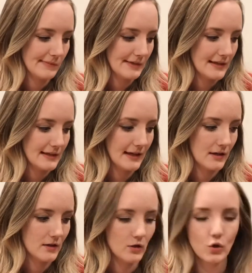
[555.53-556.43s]
like
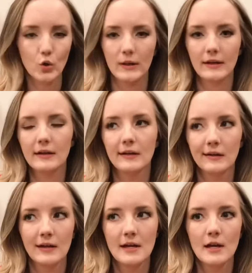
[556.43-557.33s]
quick
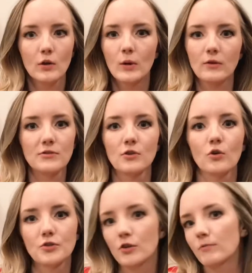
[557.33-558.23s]

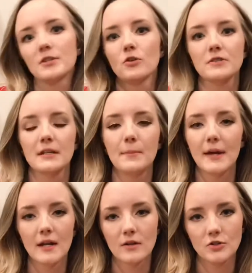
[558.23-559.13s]
results or results in a
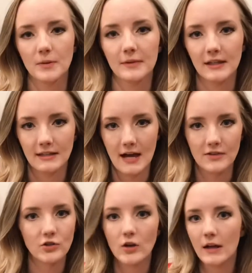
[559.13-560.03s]
minute or something like that.
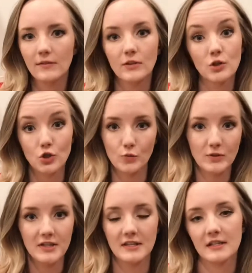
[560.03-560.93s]
So not even the super
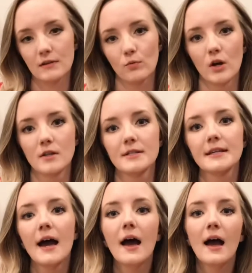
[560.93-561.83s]
sensitive ones.
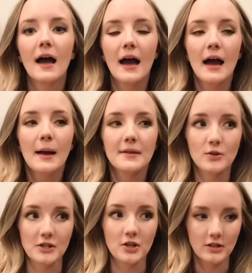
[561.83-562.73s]
So
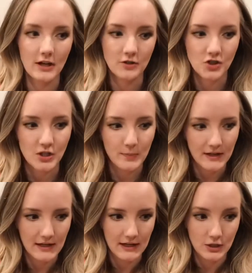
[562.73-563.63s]
I took another
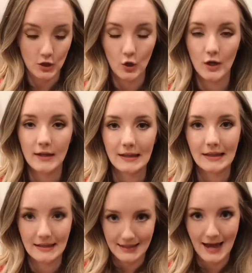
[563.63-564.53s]
cheapie, and I took
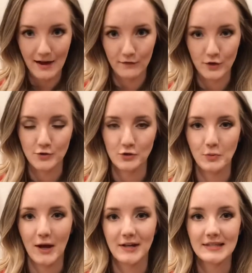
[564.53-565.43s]
that first
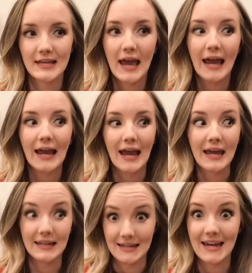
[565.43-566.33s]
response,
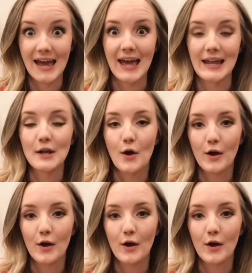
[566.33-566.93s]
and again,